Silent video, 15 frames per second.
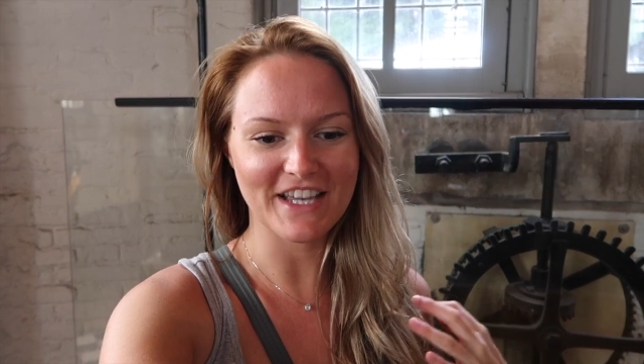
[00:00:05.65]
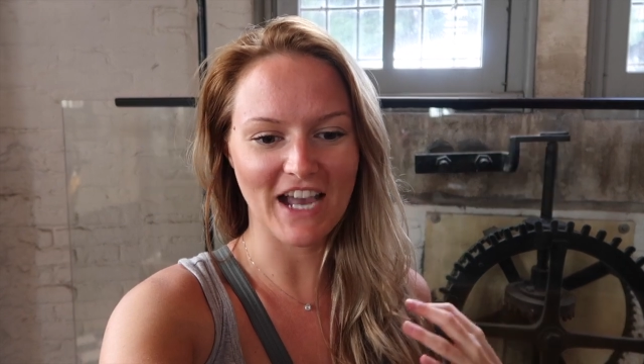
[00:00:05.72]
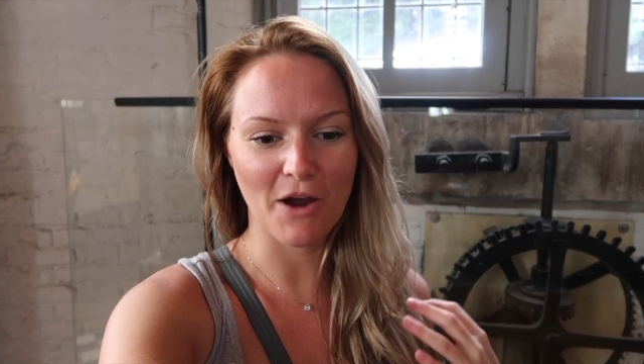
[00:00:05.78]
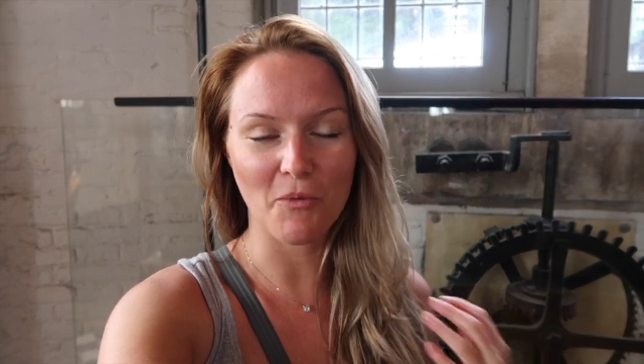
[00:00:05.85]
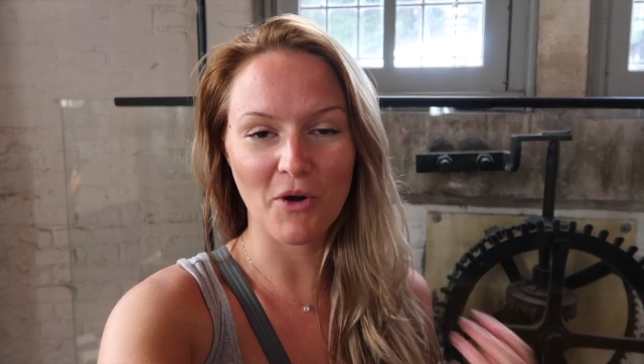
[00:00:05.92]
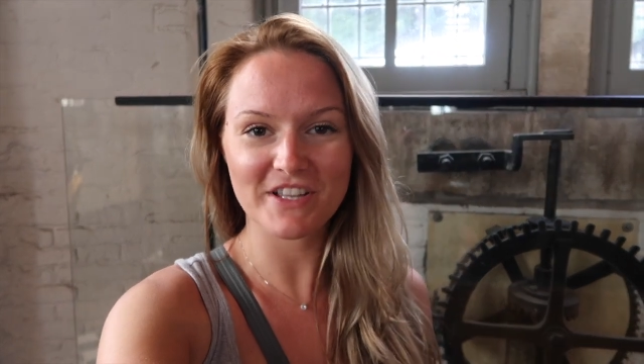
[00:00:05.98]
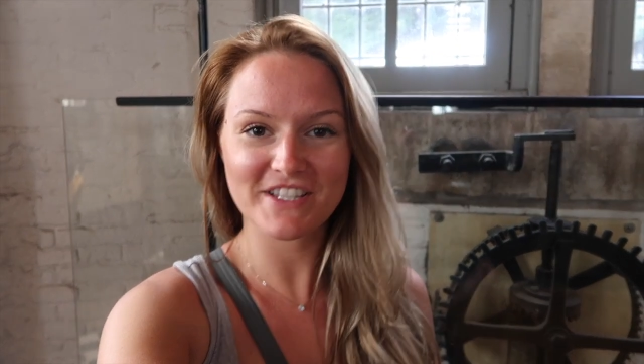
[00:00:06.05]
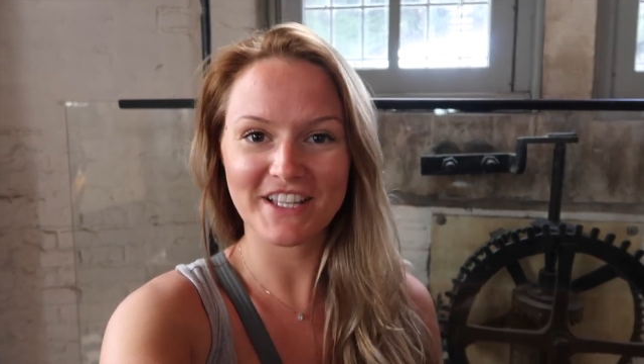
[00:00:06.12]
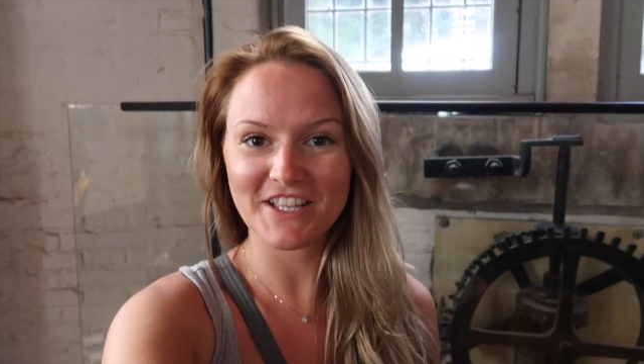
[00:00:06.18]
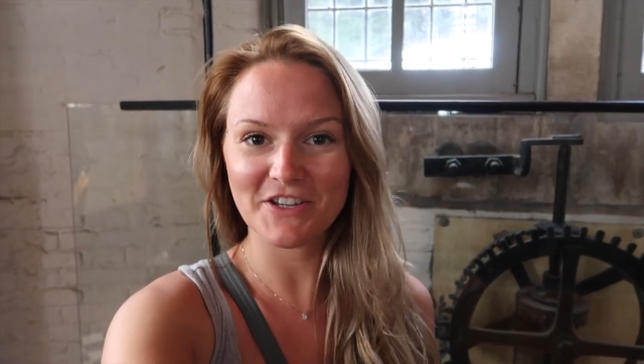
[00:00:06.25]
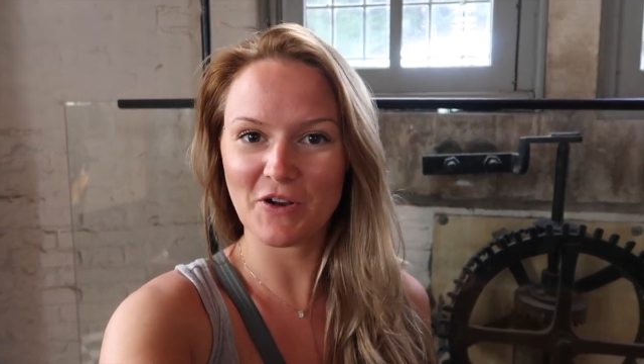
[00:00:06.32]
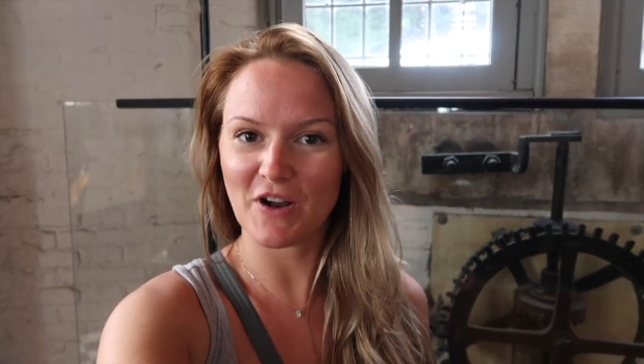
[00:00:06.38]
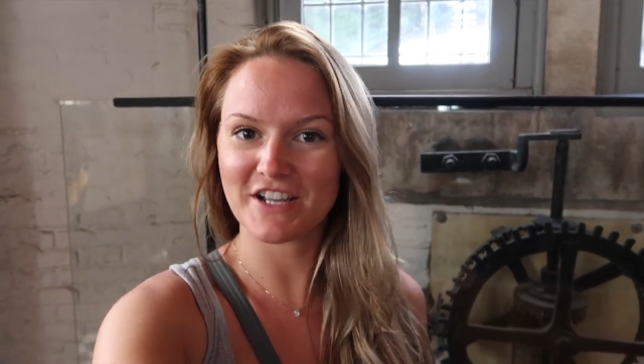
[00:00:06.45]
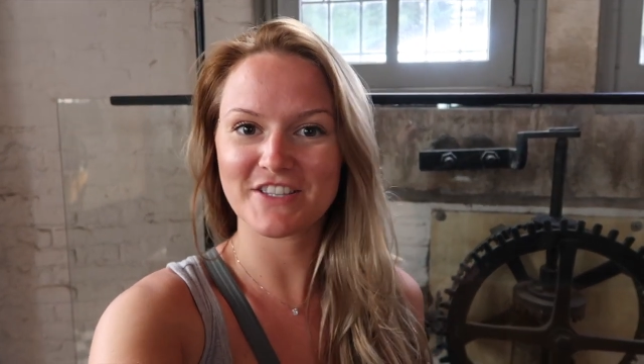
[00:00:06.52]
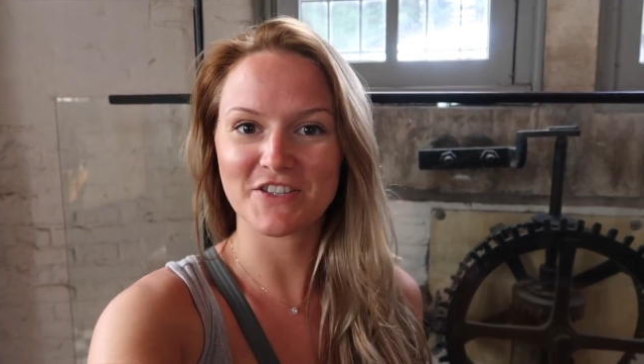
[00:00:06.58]
I want to let
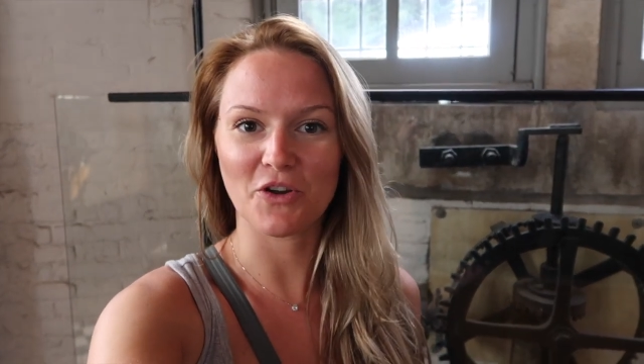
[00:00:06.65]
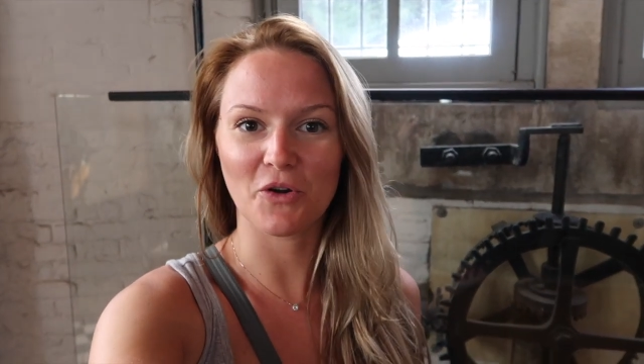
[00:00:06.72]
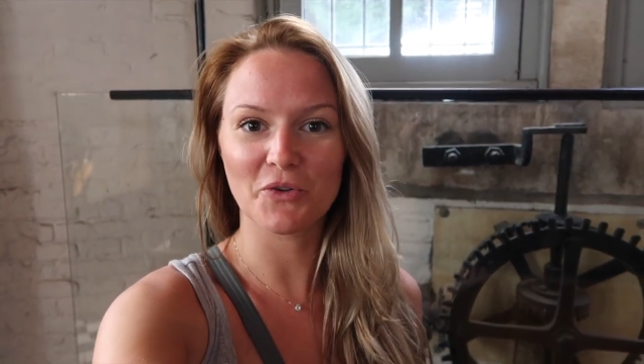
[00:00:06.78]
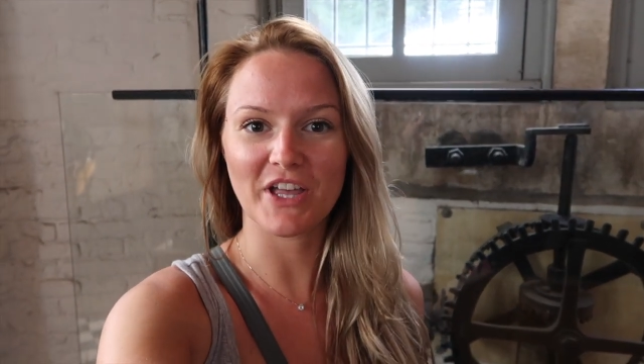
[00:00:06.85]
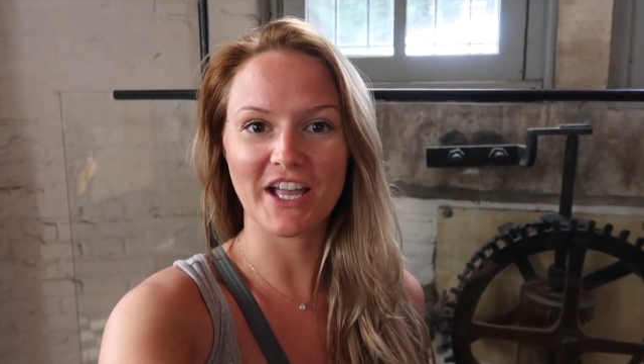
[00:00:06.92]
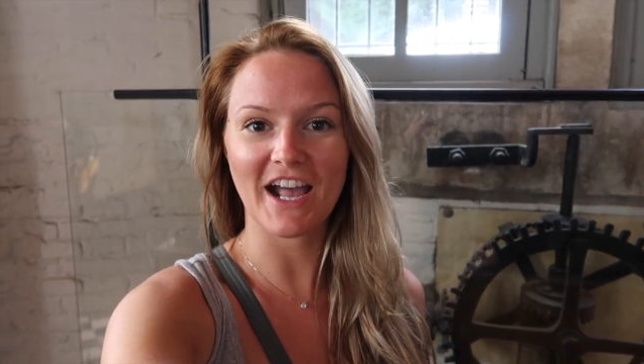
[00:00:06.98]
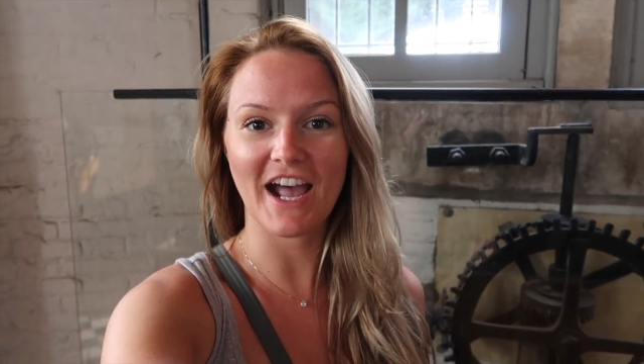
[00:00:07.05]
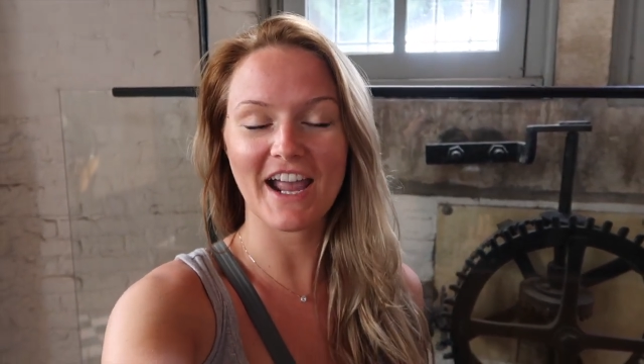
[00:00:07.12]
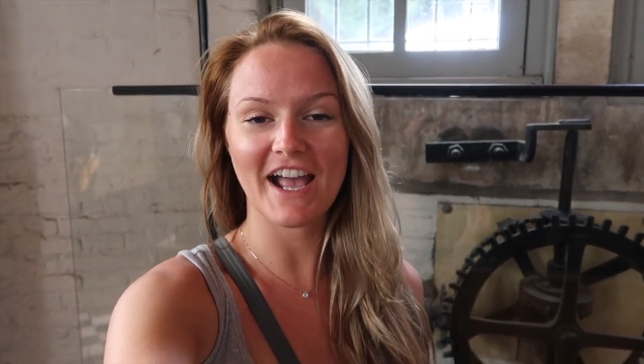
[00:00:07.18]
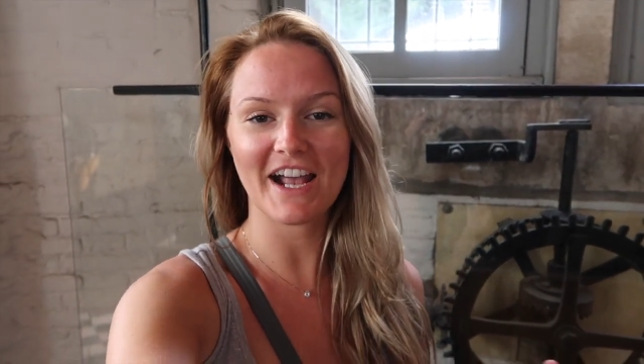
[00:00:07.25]
you guys know that I